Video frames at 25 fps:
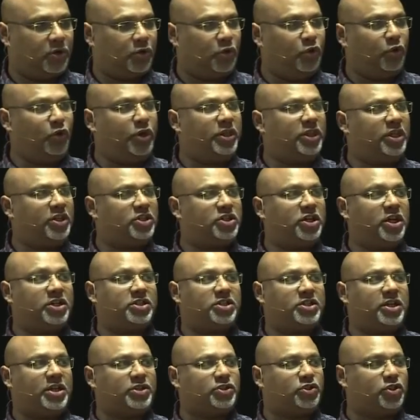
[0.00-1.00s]
Who in the
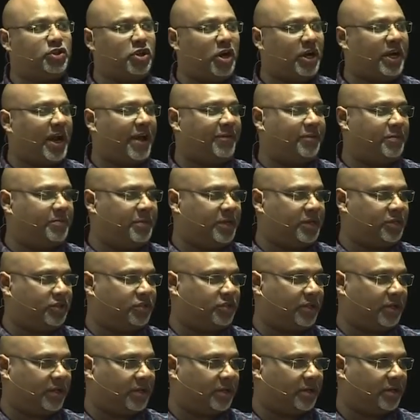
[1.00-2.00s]
church does not have a
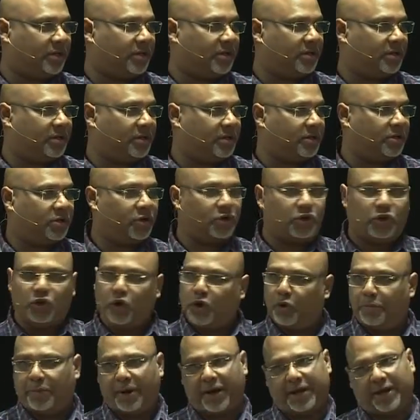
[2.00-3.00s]
ministry?
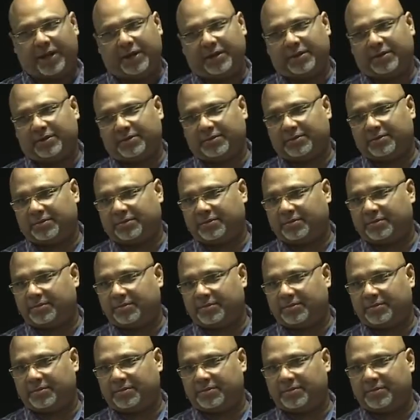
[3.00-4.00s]
Nobody.
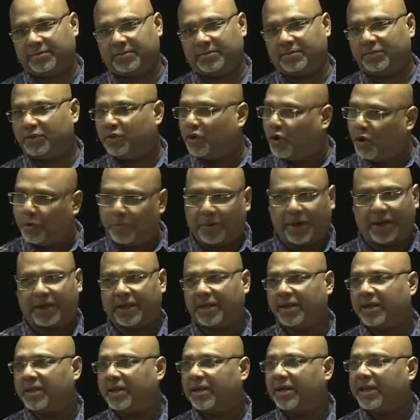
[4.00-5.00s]

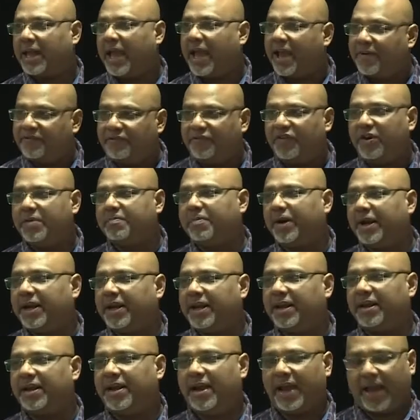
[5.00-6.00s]
Nobody.
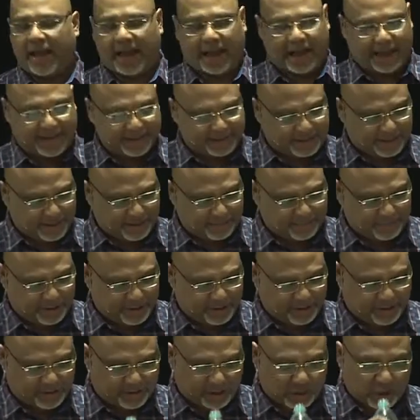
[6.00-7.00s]
Everybody has a
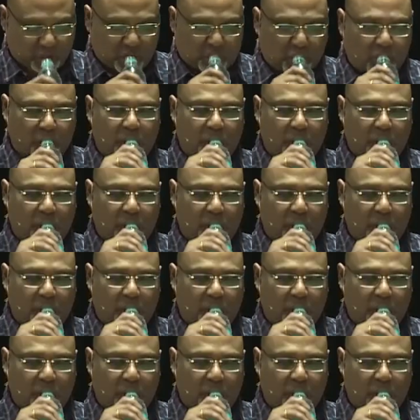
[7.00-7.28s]
ministry.